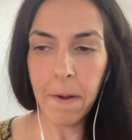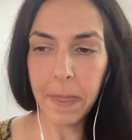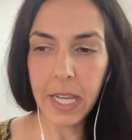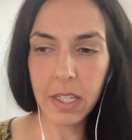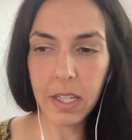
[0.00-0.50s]

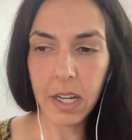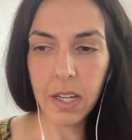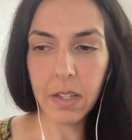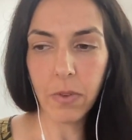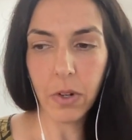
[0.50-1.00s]
These
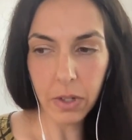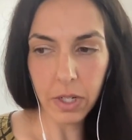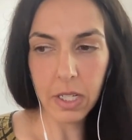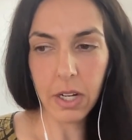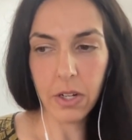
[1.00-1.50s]
days, for early
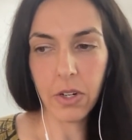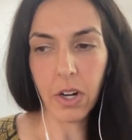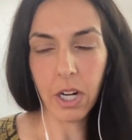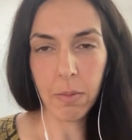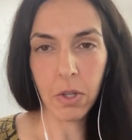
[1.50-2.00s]
stage
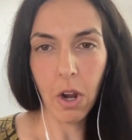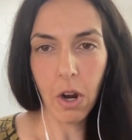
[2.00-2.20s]
startups,